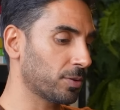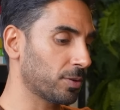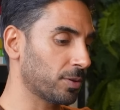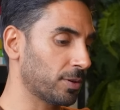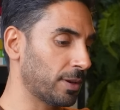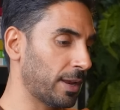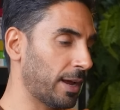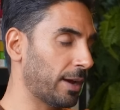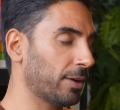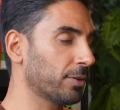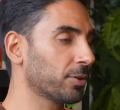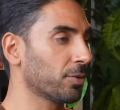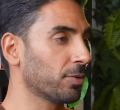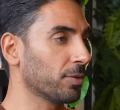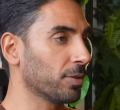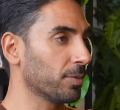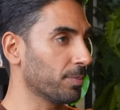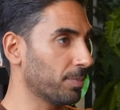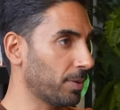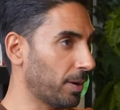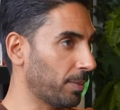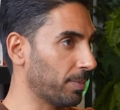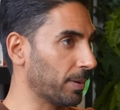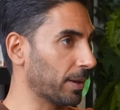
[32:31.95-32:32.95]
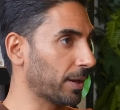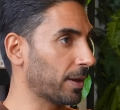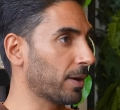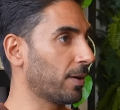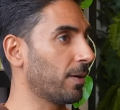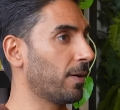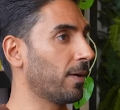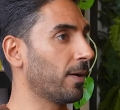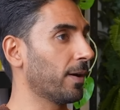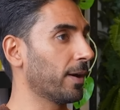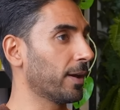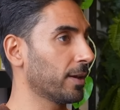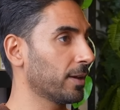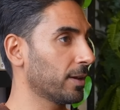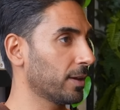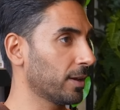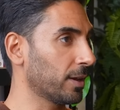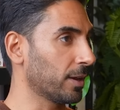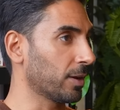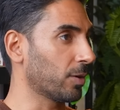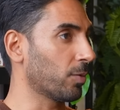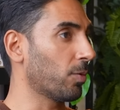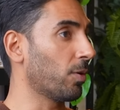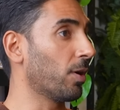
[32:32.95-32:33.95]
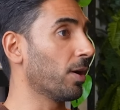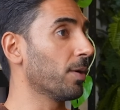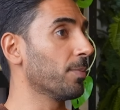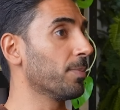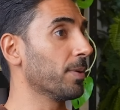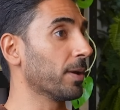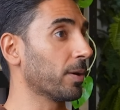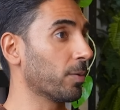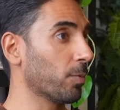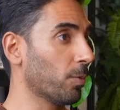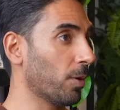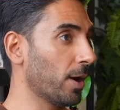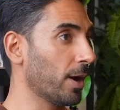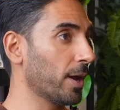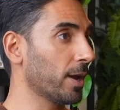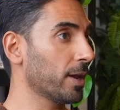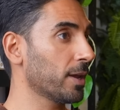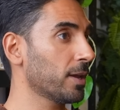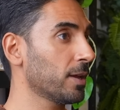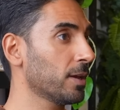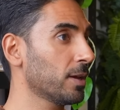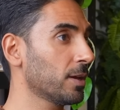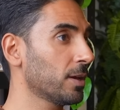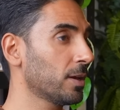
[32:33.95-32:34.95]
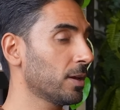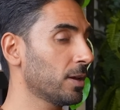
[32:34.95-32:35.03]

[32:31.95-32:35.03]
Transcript: now you're in the public eye in quite a big way.